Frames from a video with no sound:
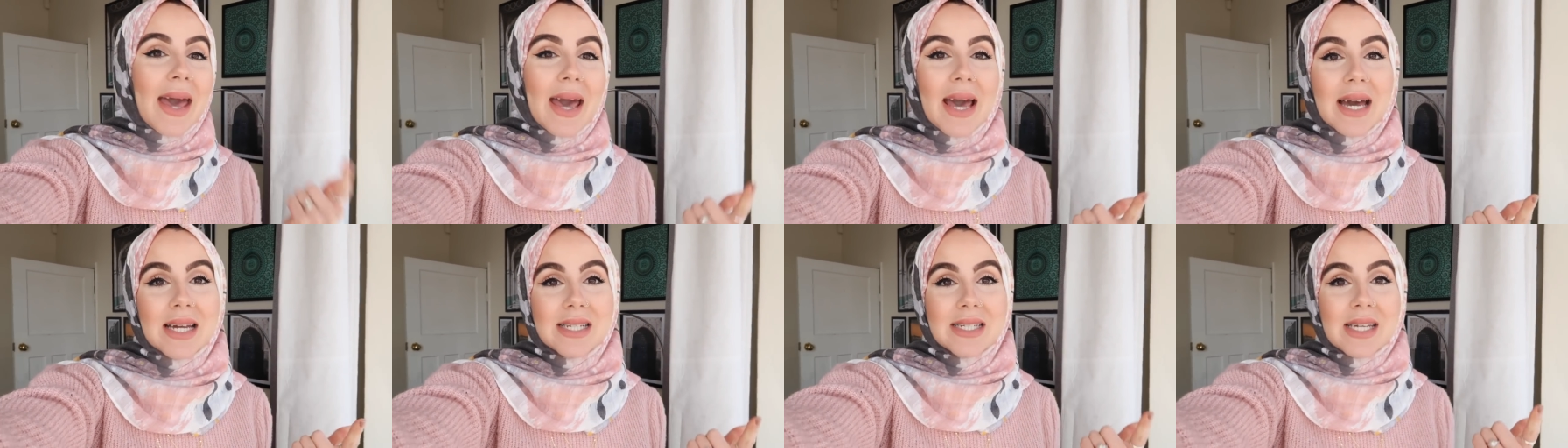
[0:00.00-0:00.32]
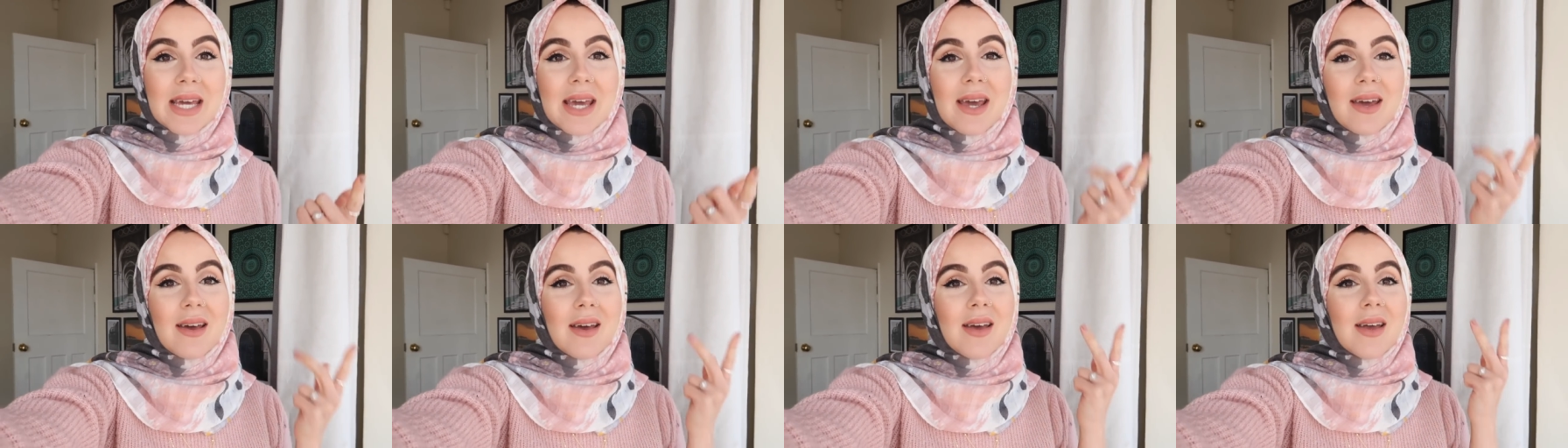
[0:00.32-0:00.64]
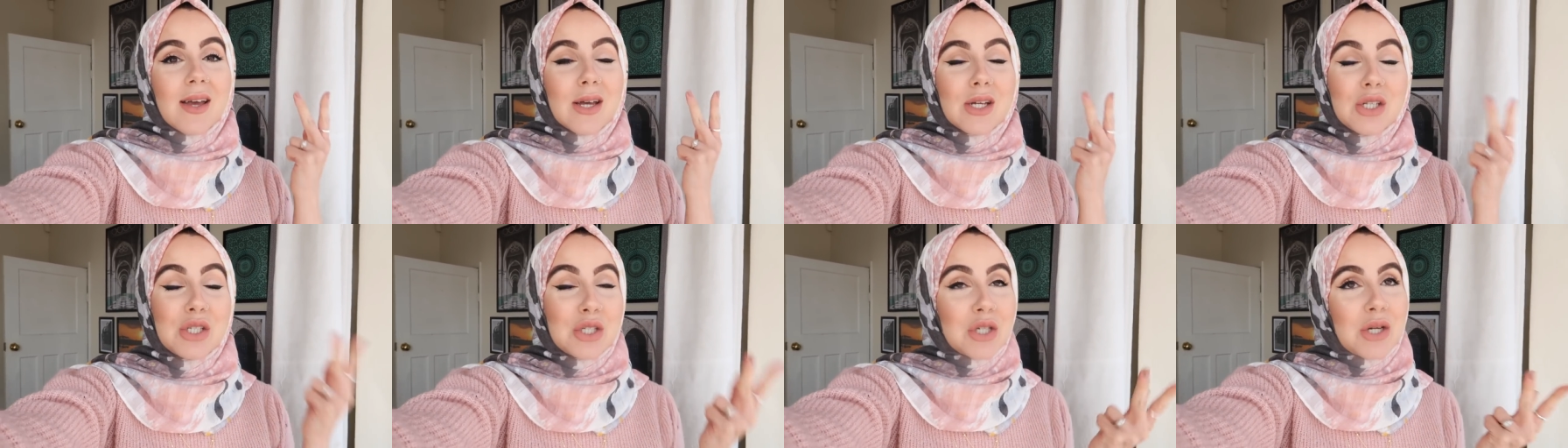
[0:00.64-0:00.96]

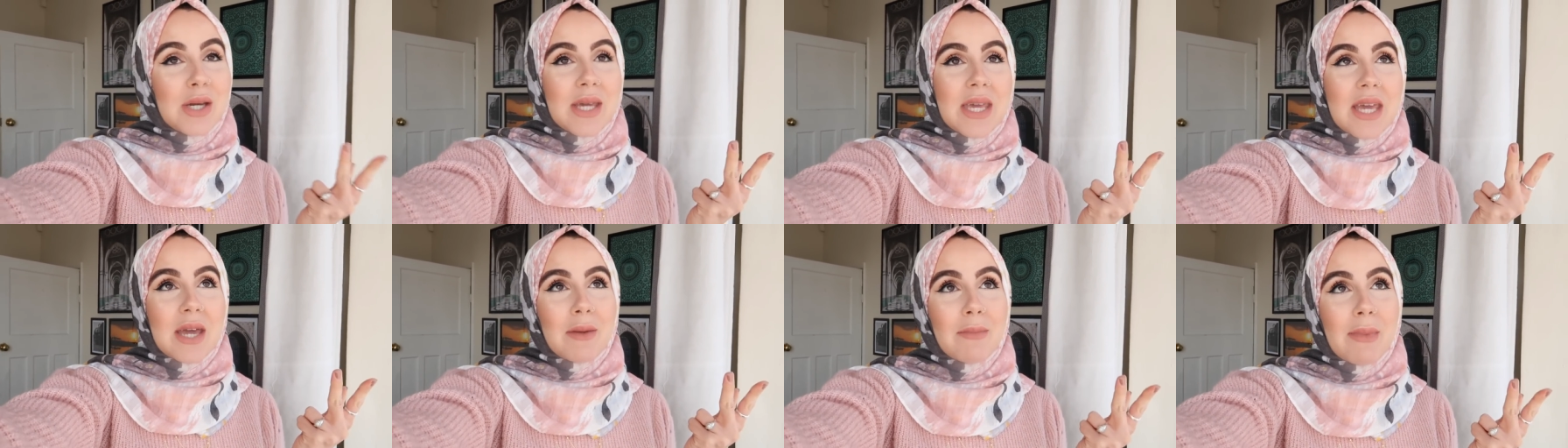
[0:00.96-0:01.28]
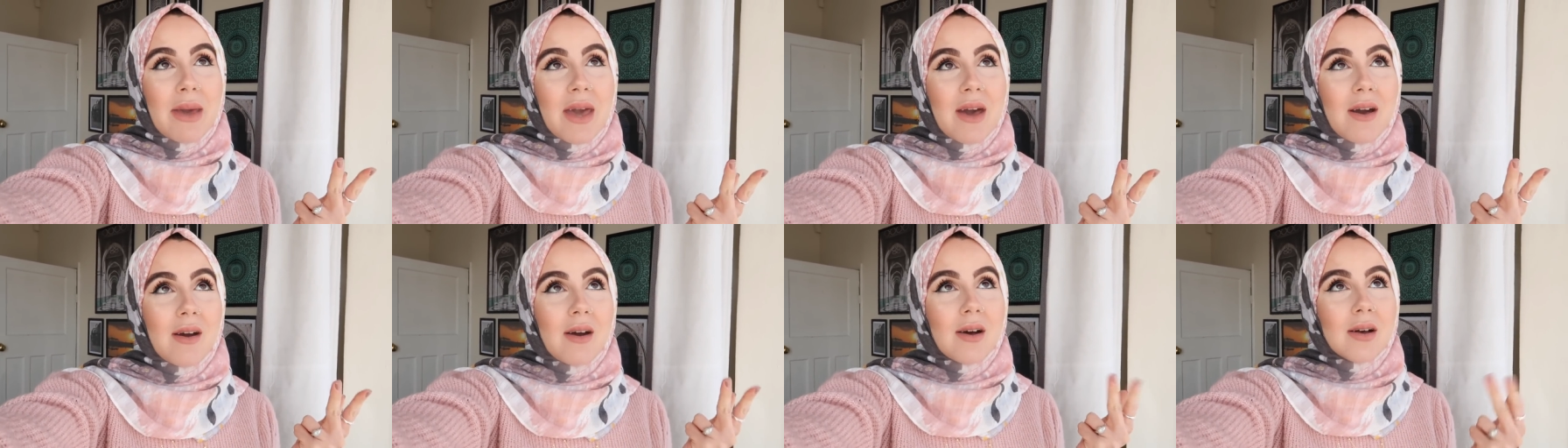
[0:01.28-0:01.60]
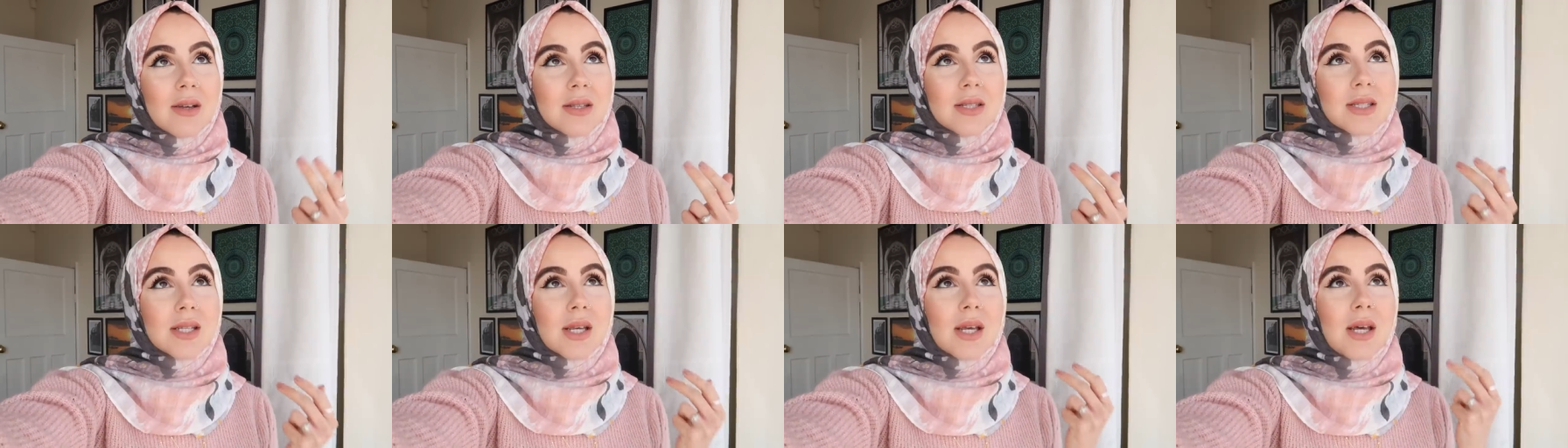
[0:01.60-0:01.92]
edit, do
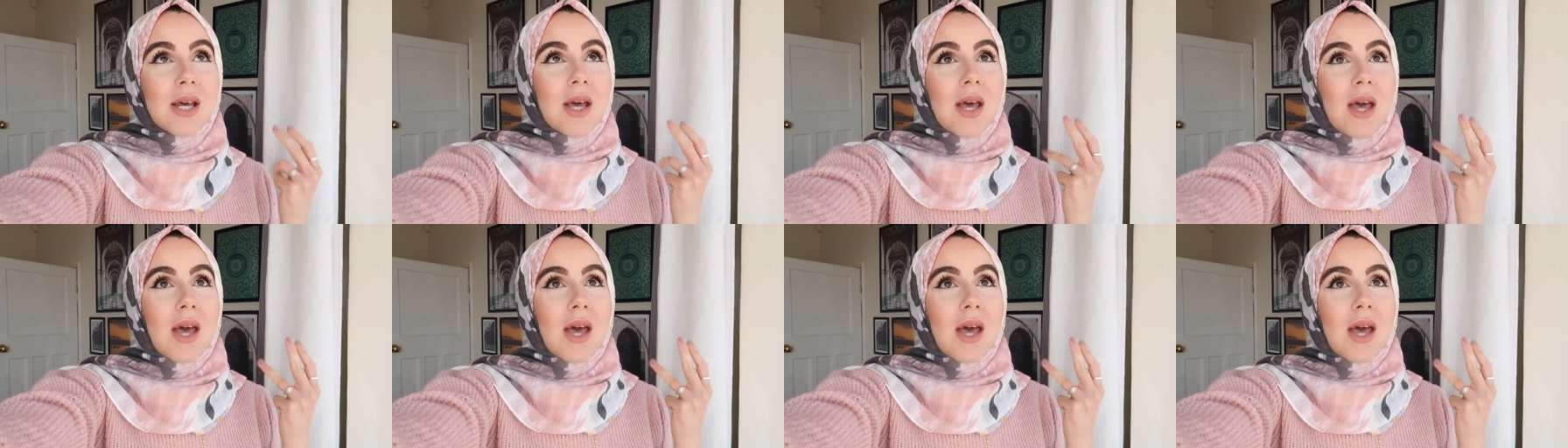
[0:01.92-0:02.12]
emails,